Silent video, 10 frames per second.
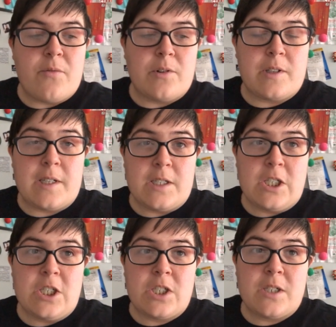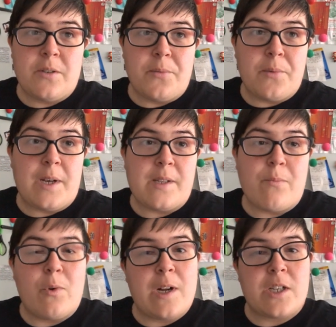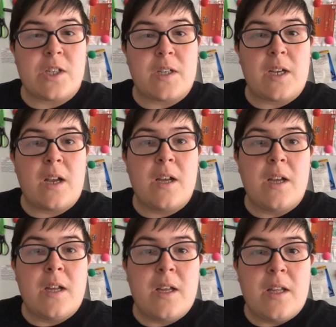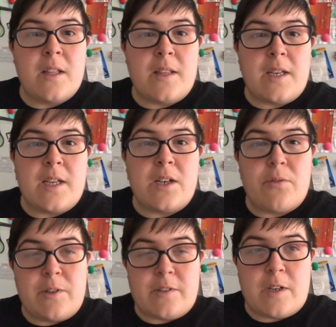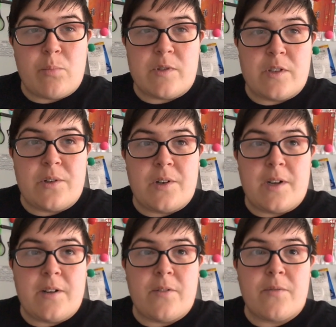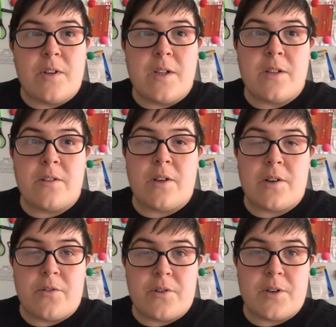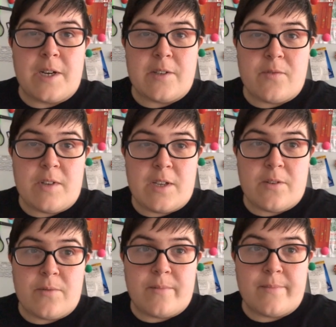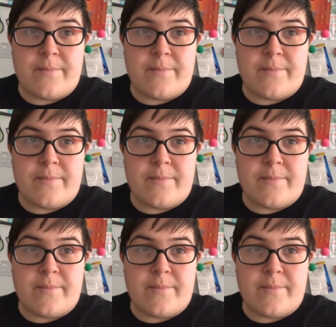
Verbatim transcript: for lunch while I'm watching the newest episode of Law & Order SVU.